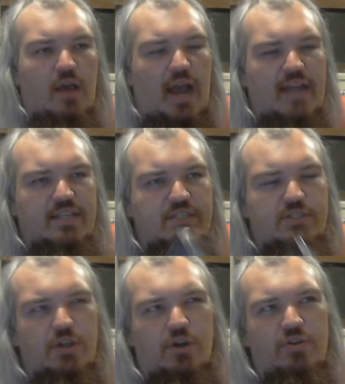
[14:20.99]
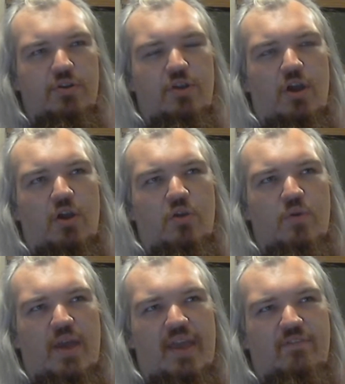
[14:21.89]
I don't
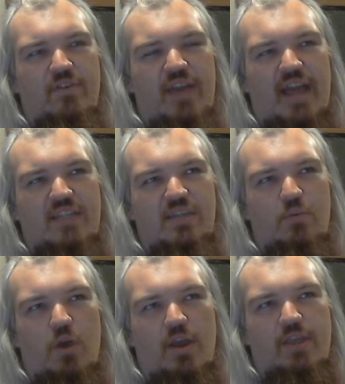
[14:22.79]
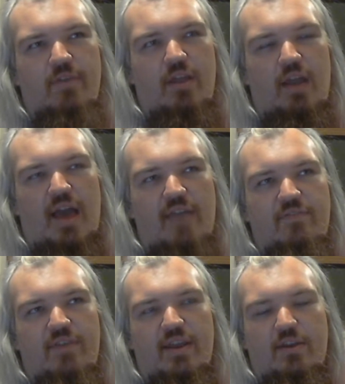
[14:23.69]
know if could actually work in real life,
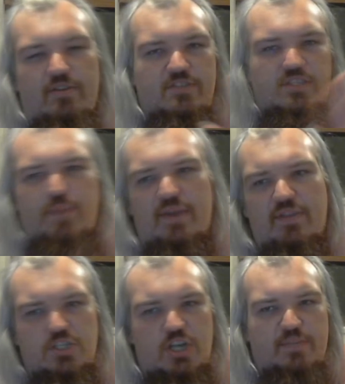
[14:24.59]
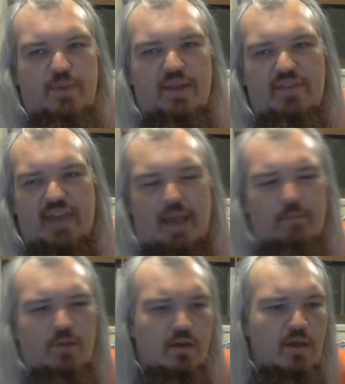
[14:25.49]
and it could have just been the shutter speed of the
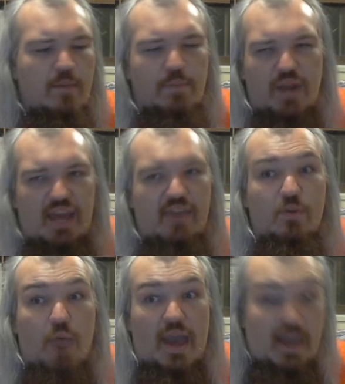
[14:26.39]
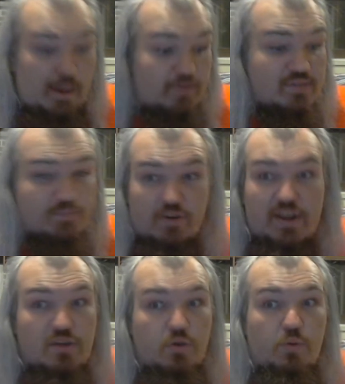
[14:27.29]
camera. But either way, it was
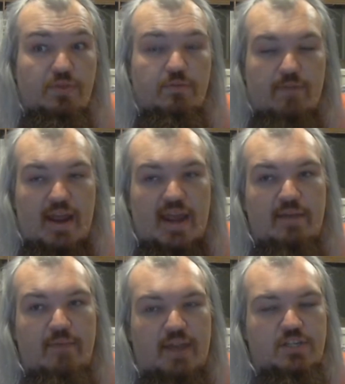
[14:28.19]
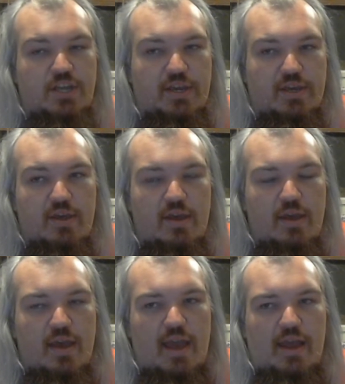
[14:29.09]
pretty cool with the rain magic,
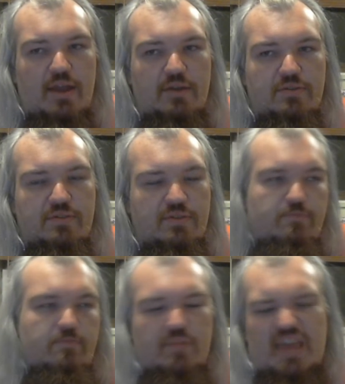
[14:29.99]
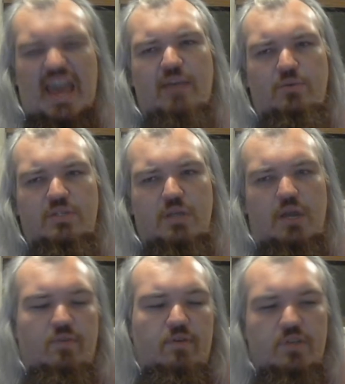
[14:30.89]
and the end was
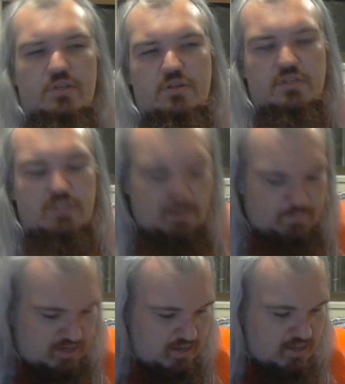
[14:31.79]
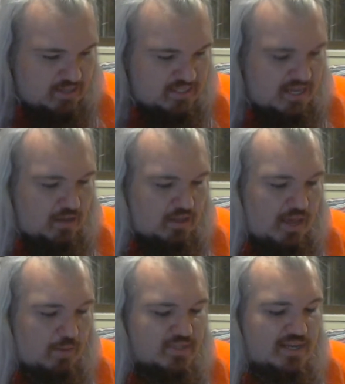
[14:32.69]
kind of obvious, honestly. But still,
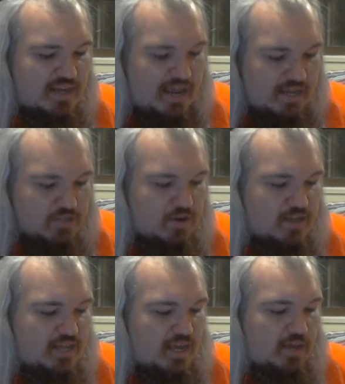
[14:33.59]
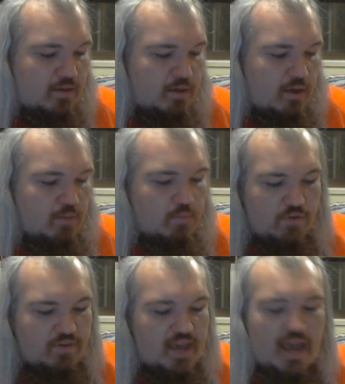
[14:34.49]
it was an interesting
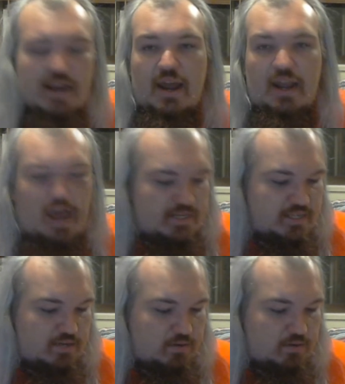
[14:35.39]
movie, and I liked it.